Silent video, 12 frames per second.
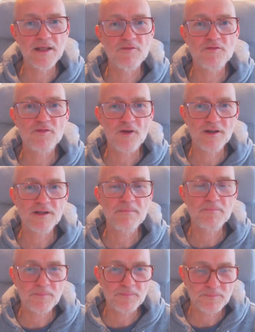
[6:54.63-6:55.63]
in front
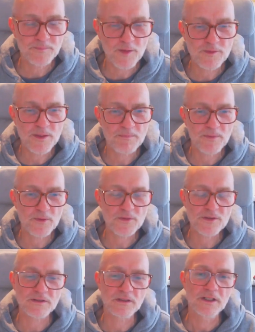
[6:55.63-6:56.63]
of their
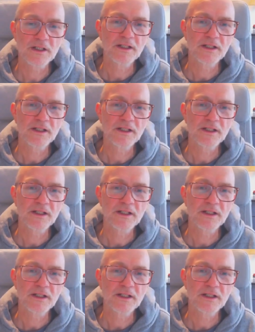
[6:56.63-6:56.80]
poster.